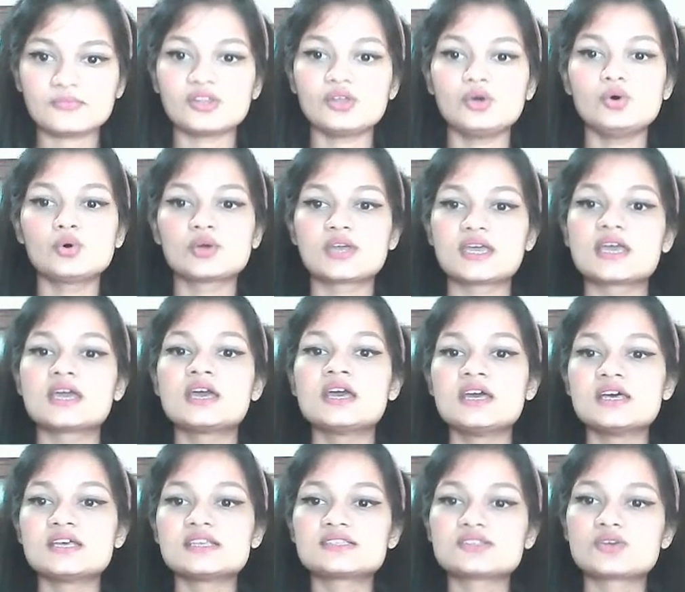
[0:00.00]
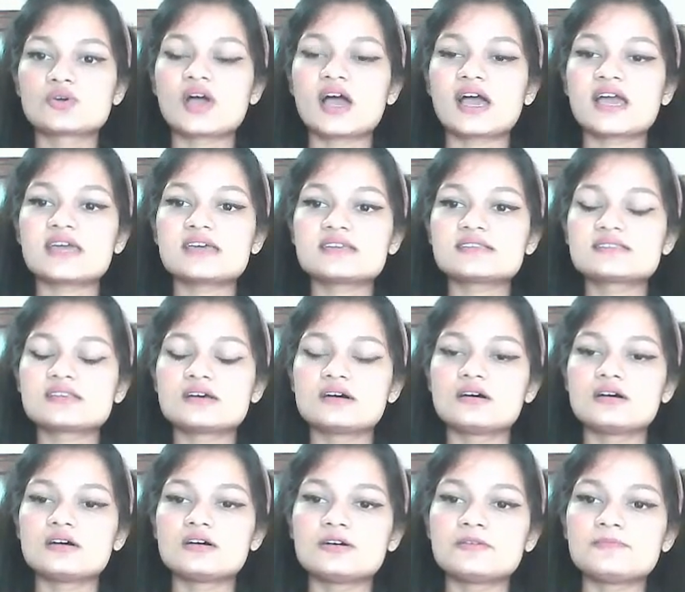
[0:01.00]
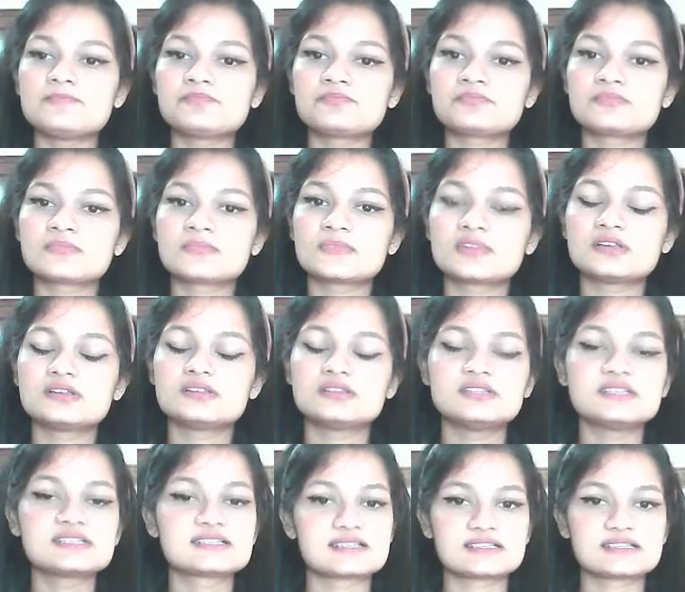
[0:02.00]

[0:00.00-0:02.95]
Okay, so guys, this